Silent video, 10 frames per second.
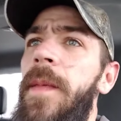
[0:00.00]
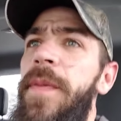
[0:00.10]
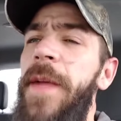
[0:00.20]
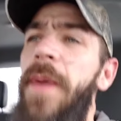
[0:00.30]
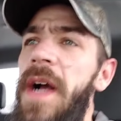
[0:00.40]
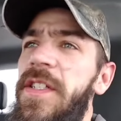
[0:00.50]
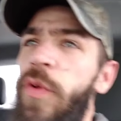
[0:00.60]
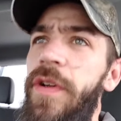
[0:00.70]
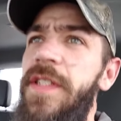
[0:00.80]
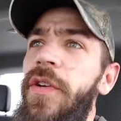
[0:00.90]
Big box
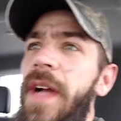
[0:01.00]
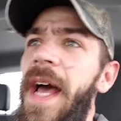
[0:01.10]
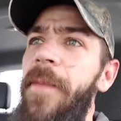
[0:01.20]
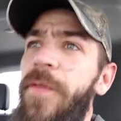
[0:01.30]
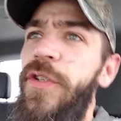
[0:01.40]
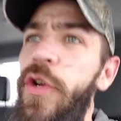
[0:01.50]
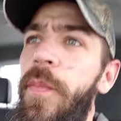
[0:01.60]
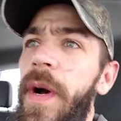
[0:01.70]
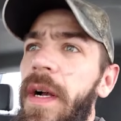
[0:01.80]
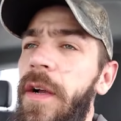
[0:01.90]
stores still got them for two
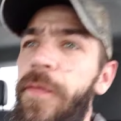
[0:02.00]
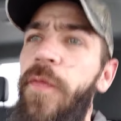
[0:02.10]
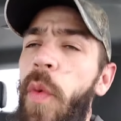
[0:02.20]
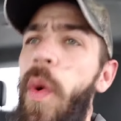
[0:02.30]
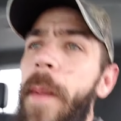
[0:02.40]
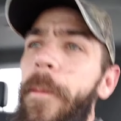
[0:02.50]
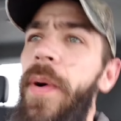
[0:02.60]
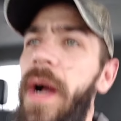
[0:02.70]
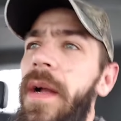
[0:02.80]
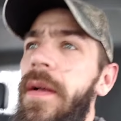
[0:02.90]
buck or for one
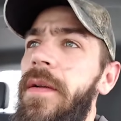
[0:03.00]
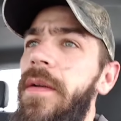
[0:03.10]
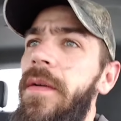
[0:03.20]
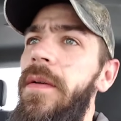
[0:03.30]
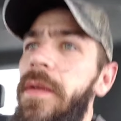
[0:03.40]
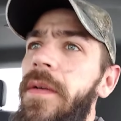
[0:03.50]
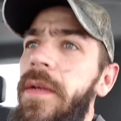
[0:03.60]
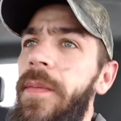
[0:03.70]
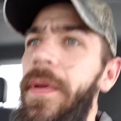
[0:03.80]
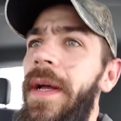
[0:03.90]
buck,
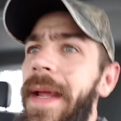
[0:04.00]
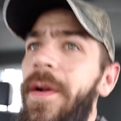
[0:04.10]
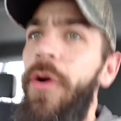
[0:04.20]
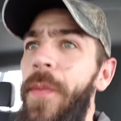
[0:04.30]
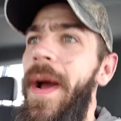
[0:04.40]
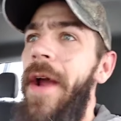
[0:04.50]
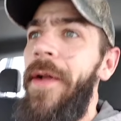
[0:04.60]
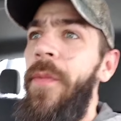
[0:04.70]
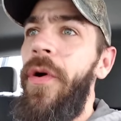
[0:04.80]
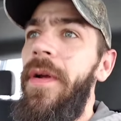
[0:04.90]
but ain't going to Meijer
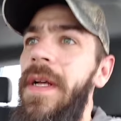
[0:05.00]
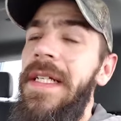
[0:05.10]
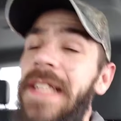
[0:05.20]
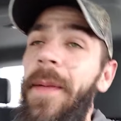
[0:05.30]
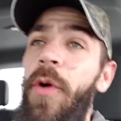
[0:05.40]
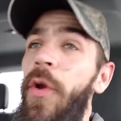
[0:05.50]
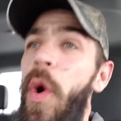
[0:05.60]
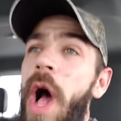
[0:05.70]
anymore. Stop going to